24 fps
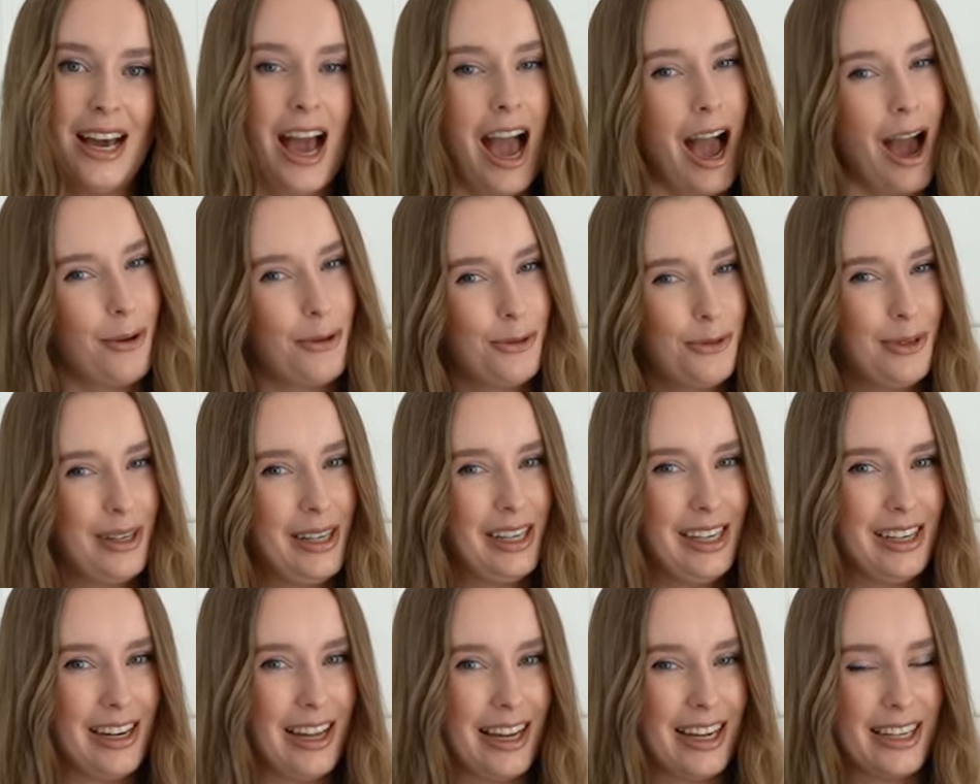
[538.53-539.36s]
I would
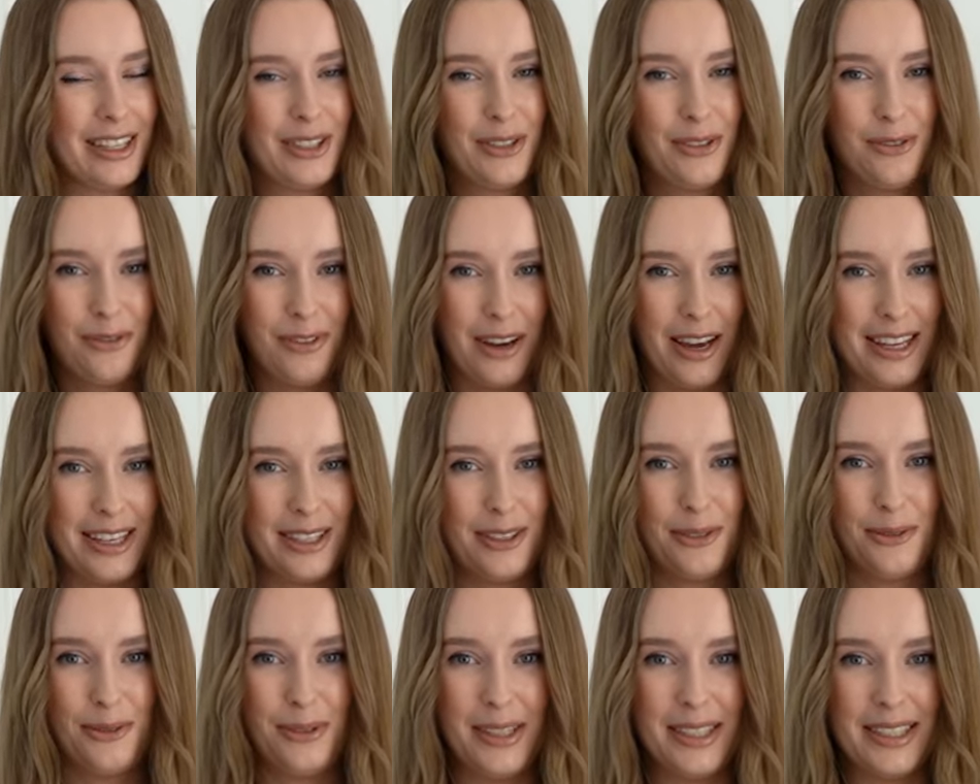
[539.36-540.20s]
really like to find
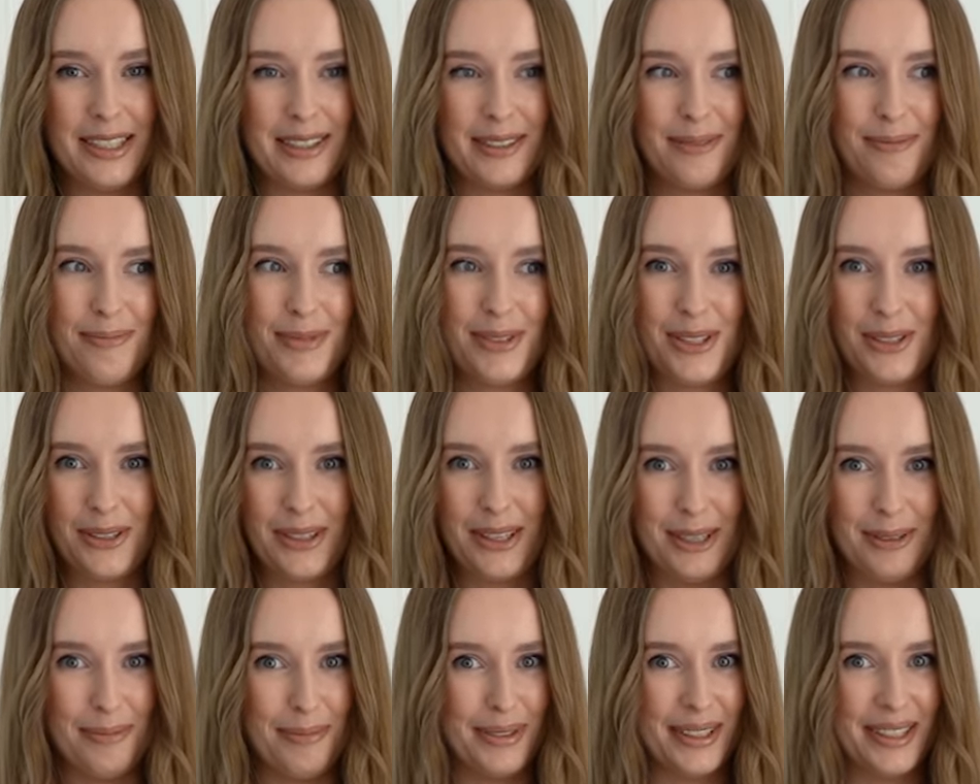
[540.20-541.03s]
a reason to
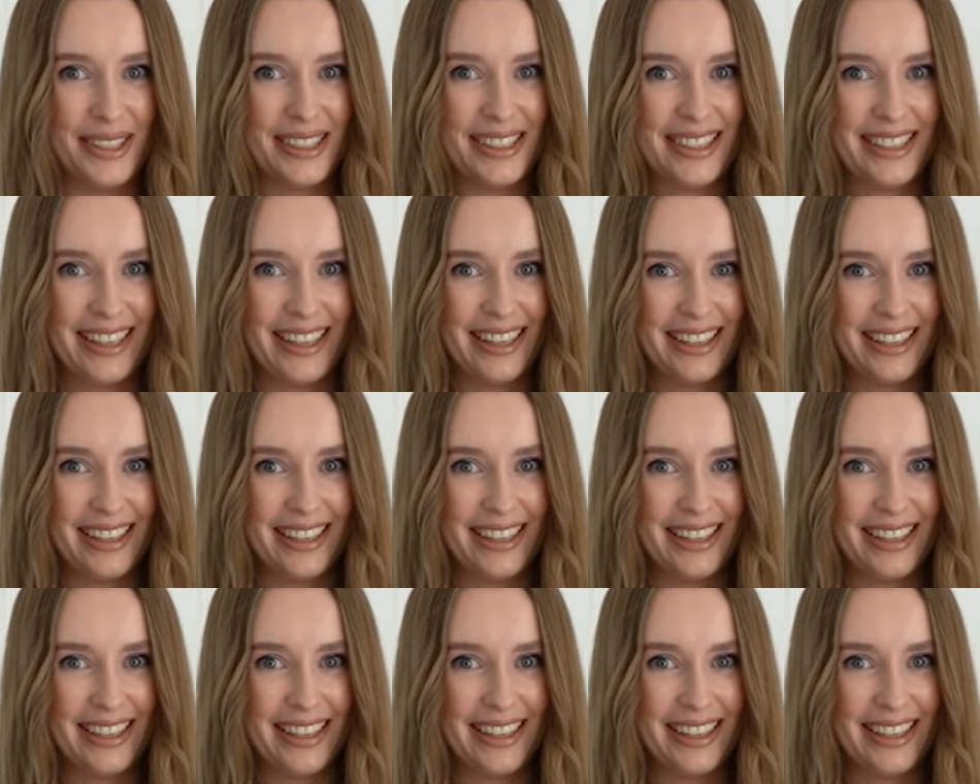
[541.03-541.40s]
keep it.